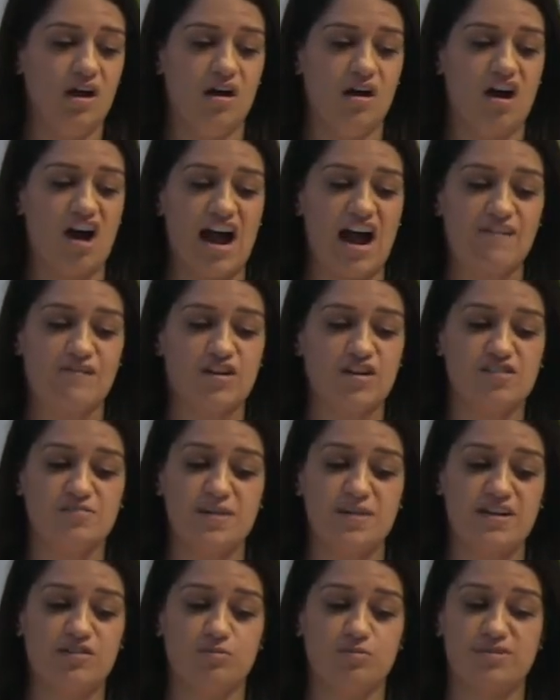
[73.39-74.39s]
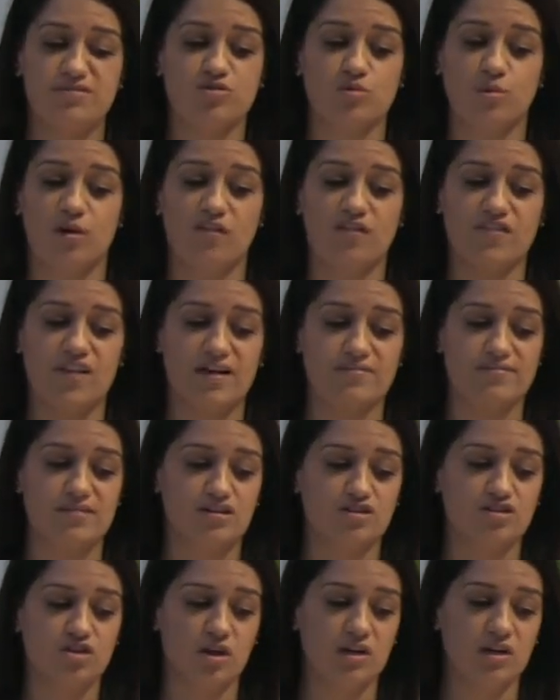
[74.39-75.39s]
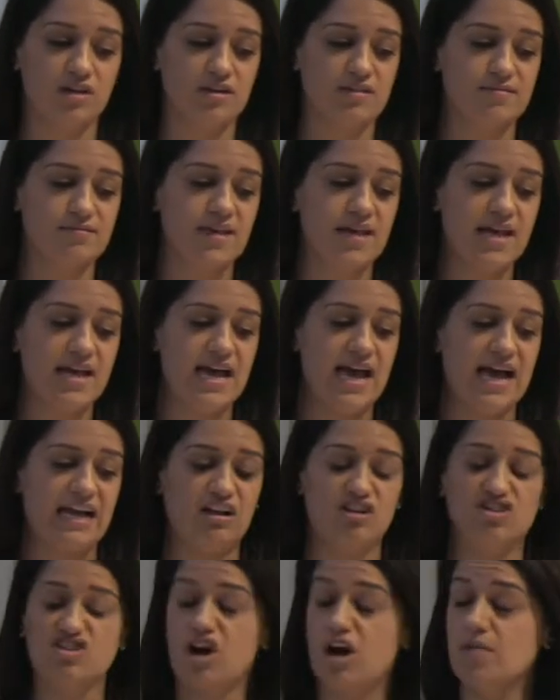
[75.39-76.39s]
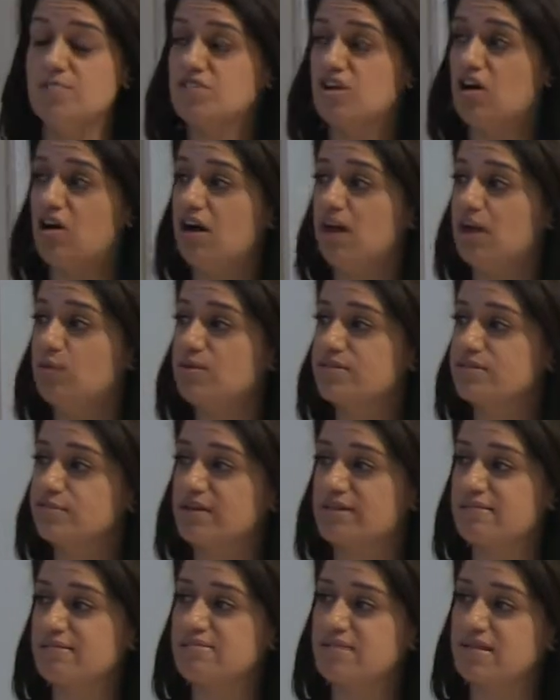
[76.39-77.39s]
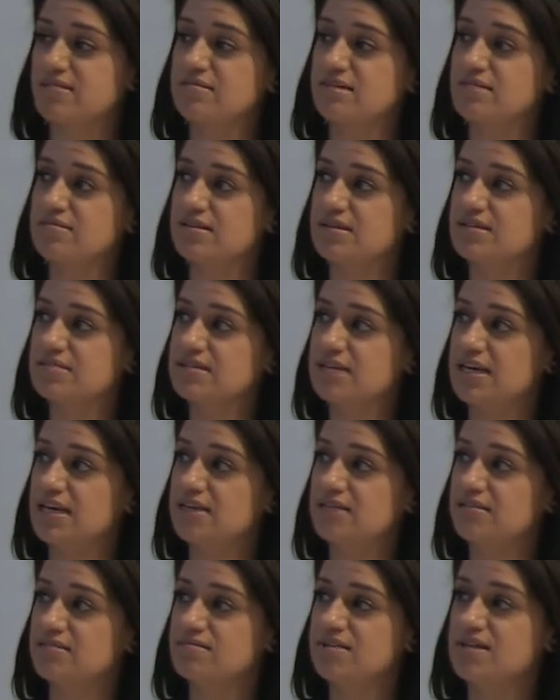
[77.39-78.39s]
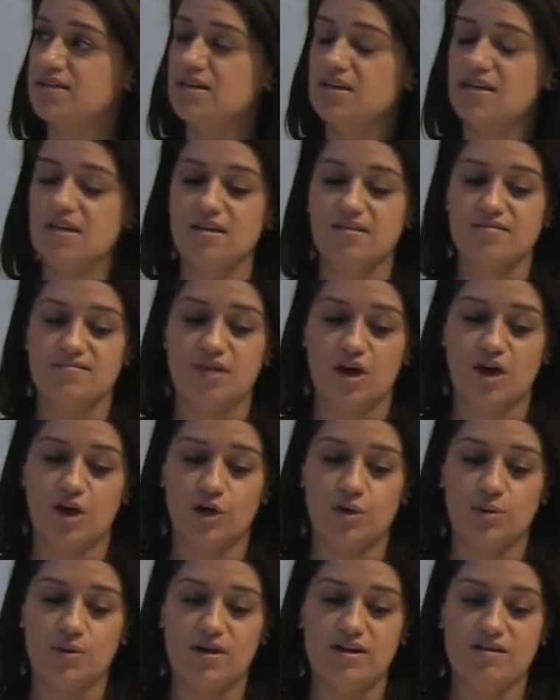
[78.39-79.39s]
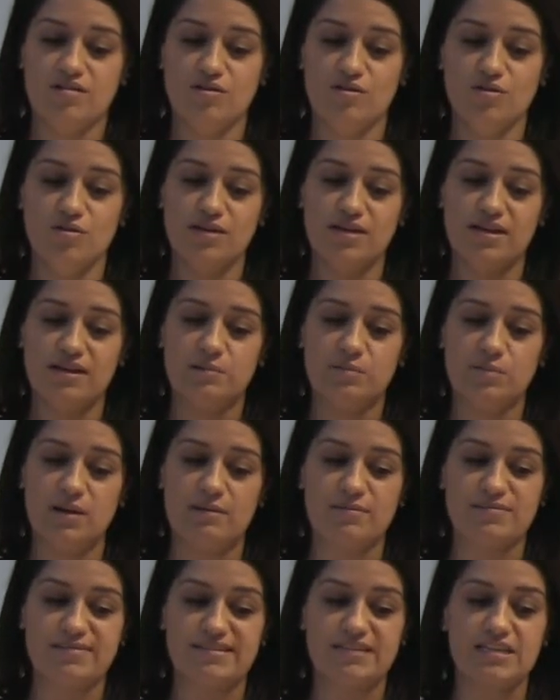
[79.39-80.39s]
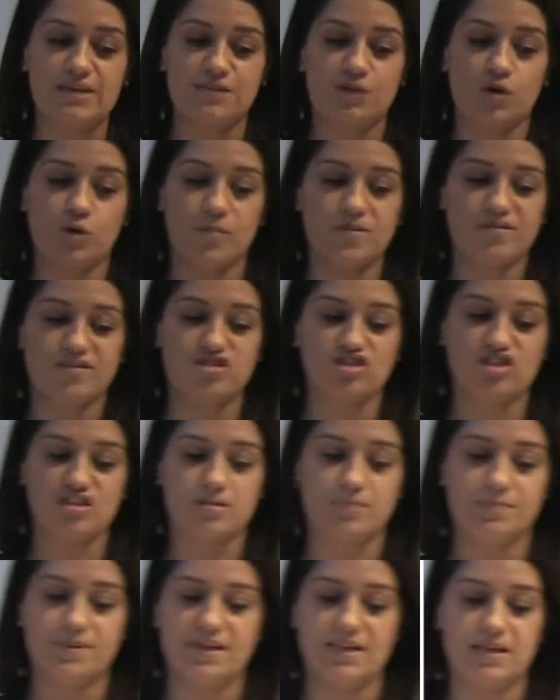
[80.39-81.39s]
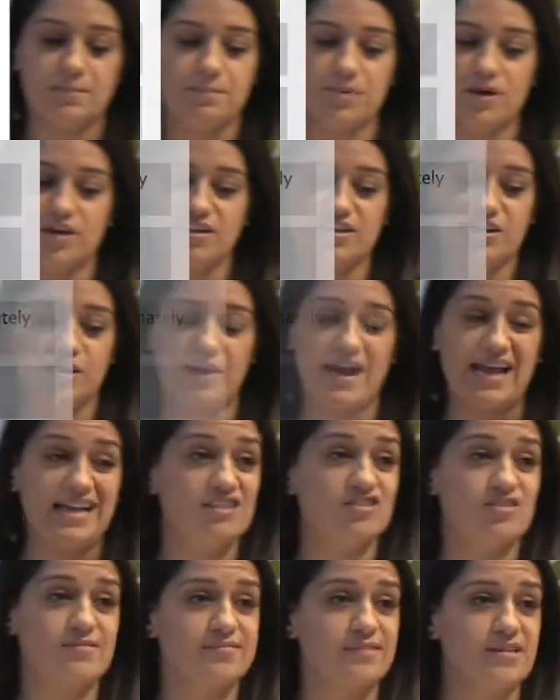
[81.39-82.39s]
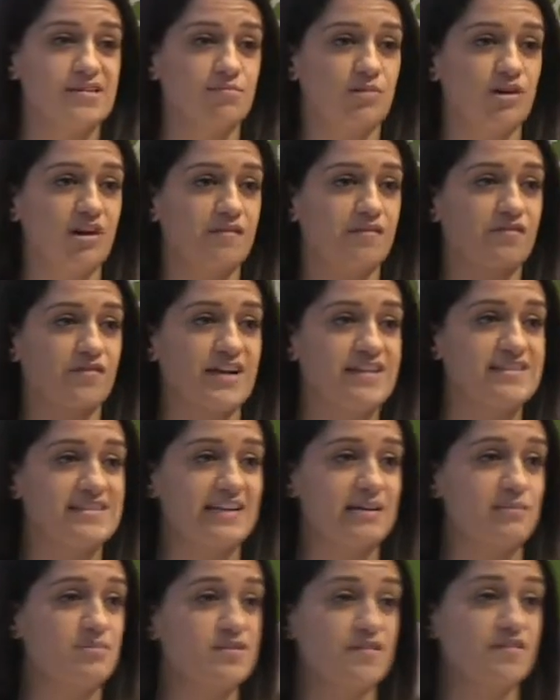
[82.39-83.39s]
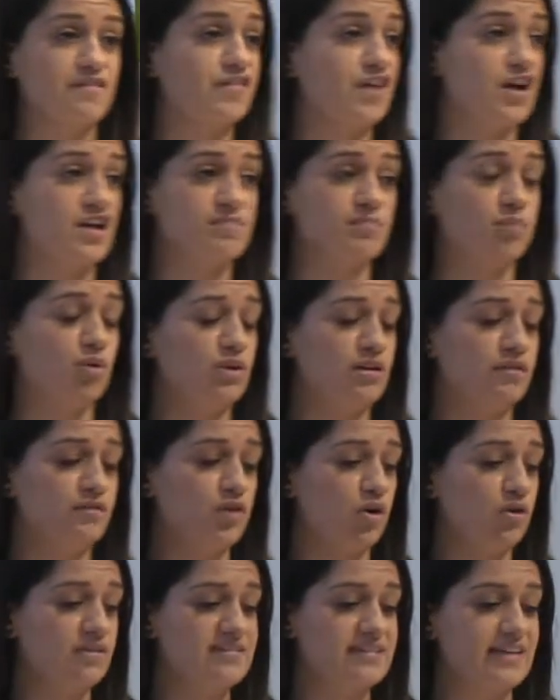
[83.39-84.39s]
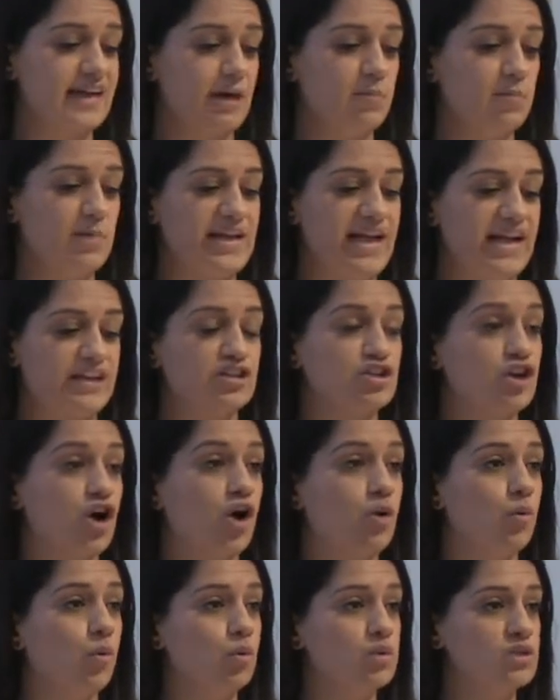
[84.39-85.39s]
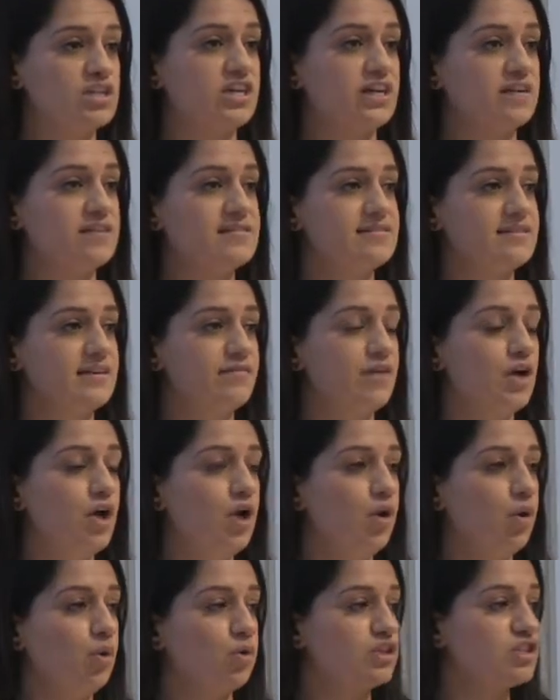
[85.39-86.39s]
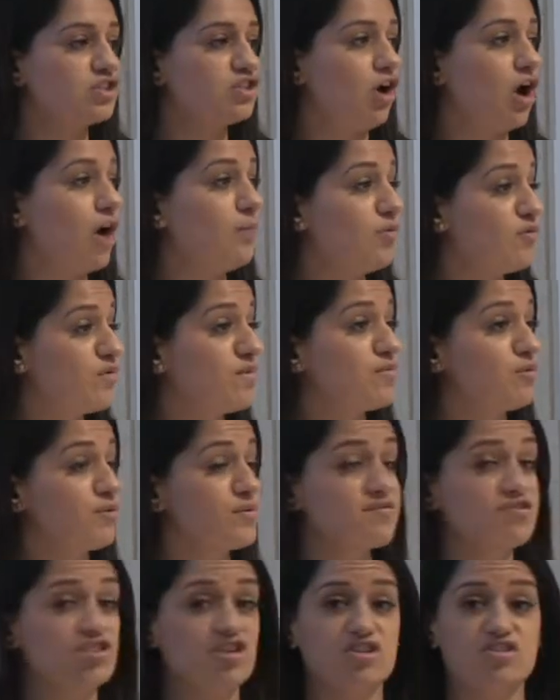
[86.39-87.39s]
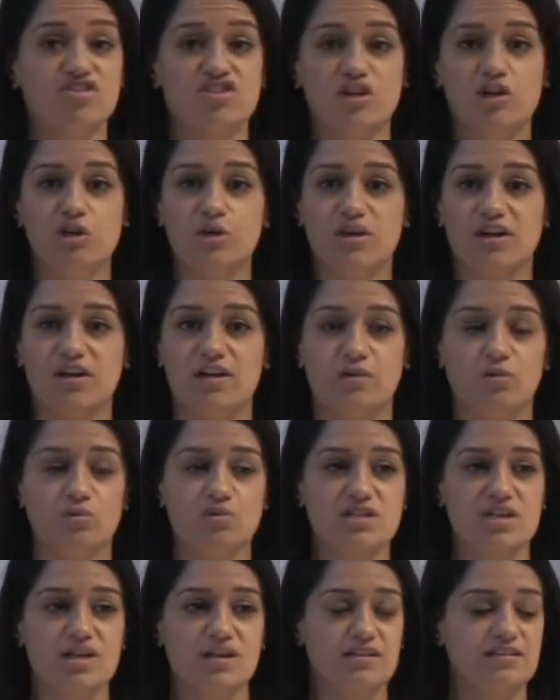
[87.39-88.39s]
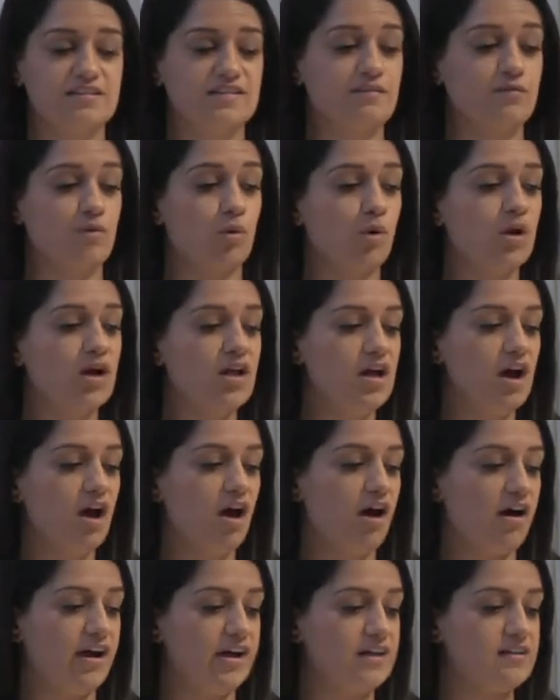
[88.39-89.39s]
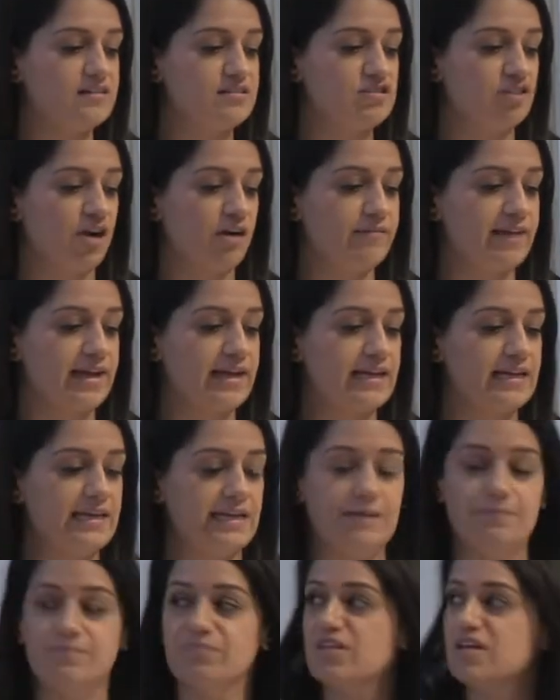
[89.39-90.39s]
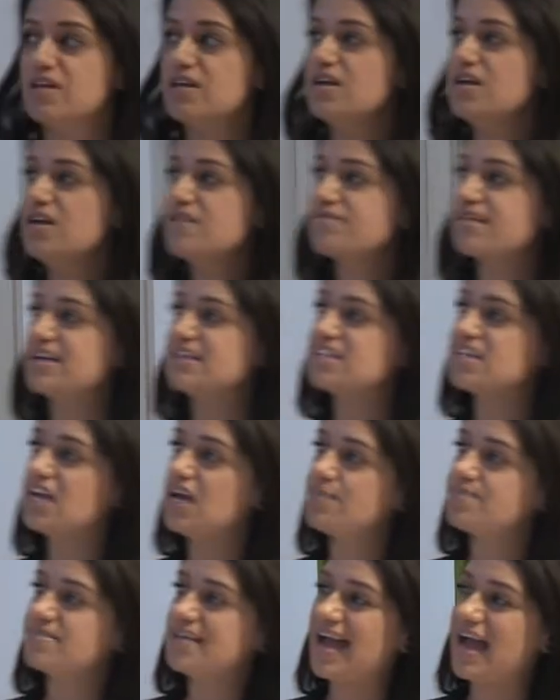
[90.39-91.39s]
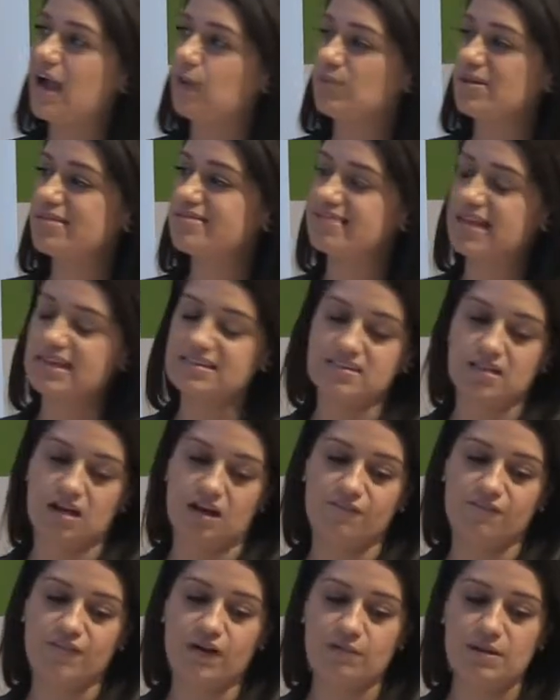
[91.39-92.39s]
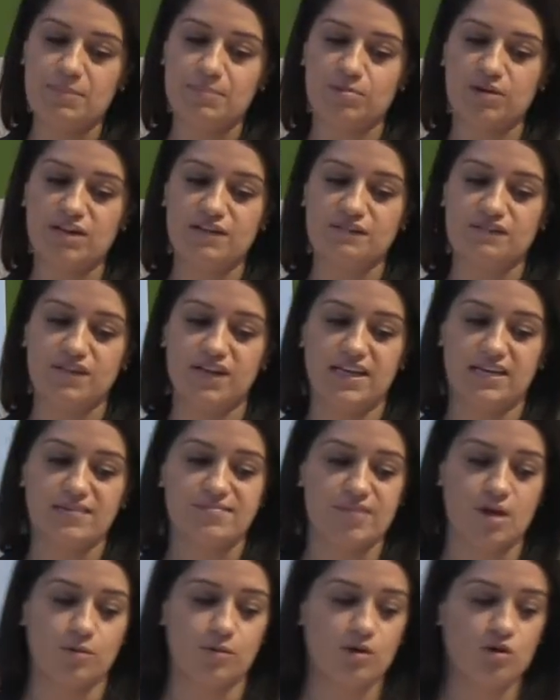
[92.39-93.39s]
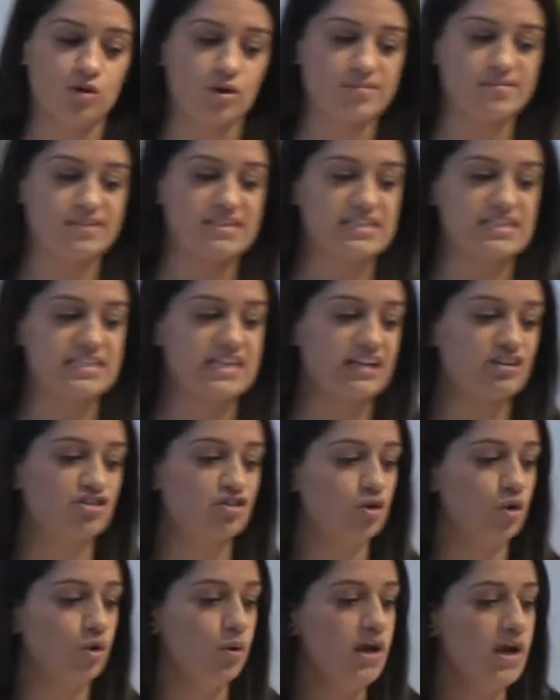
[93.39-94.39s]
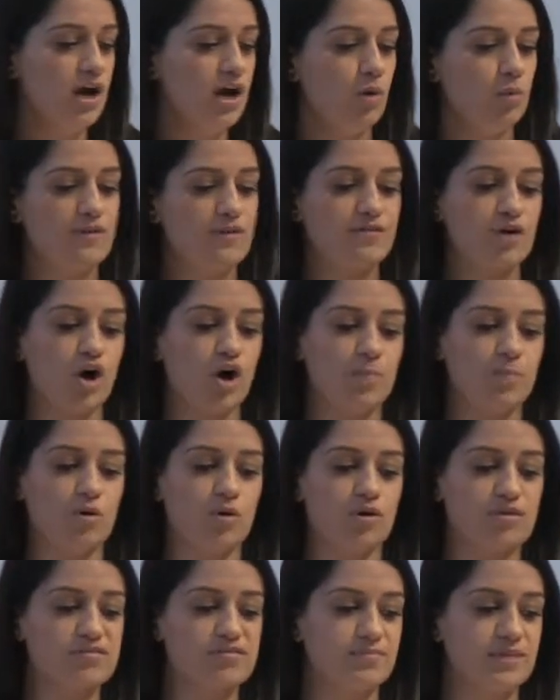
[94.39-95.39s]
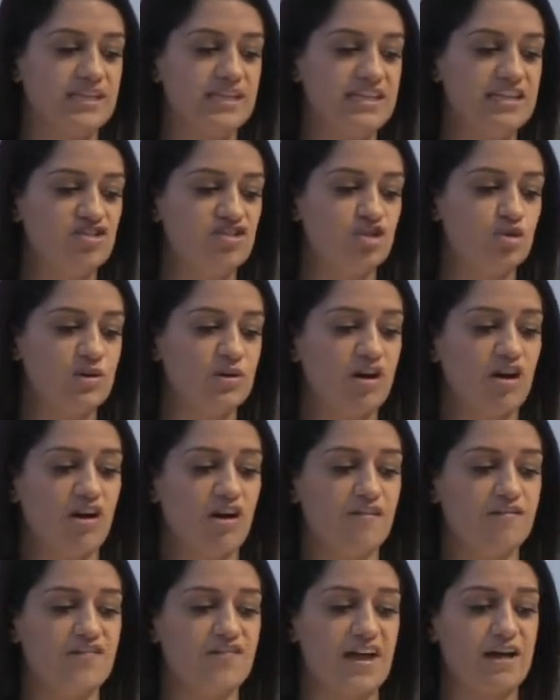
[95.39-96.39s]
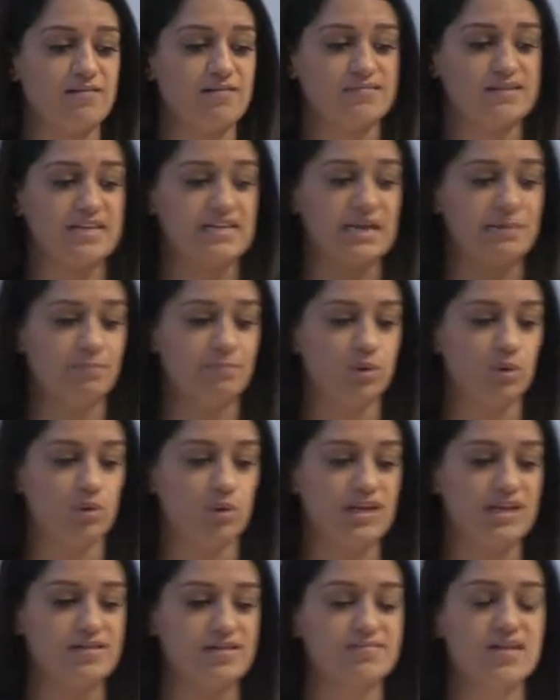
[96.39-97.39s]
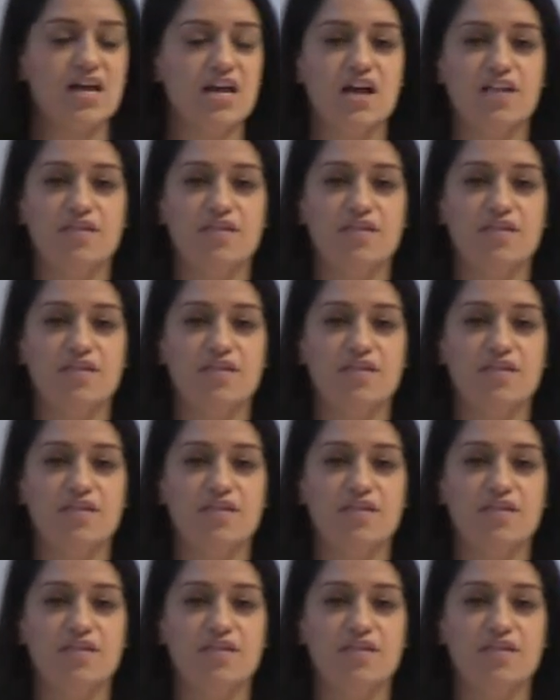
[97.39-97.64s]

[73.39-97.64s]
Our average spend was $12,000, and our time to hire was around 66 days. So it was a difficult position to be in, but you know, agencies were a friend, and it was a first point of contact, and we had no alternative or the time or resource to look at an alternative or hire directly. So in terms of how we're set up, very briefly, so across international, we've got approximately 2,500 employees.